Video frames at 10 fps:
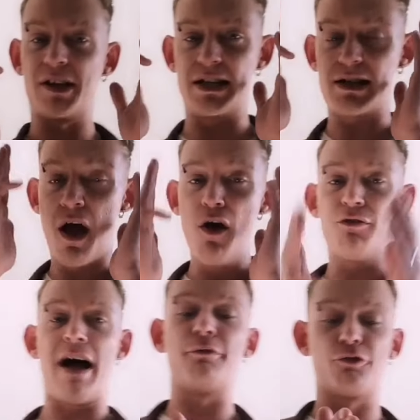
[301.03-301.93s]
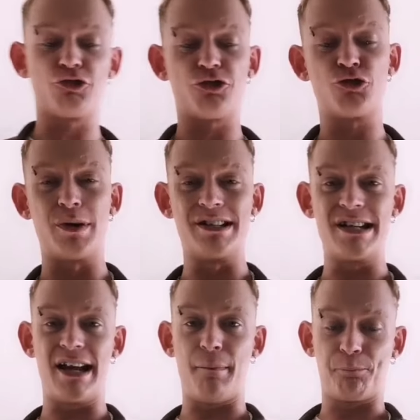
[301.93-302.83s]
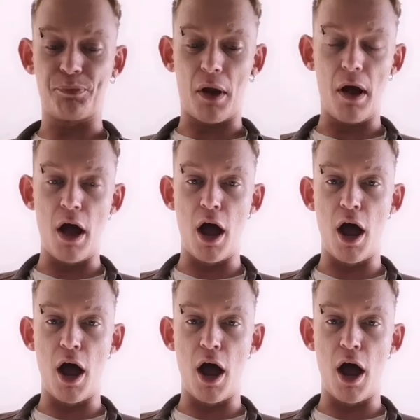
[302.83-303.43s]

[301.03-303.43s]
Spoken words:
and I've added 520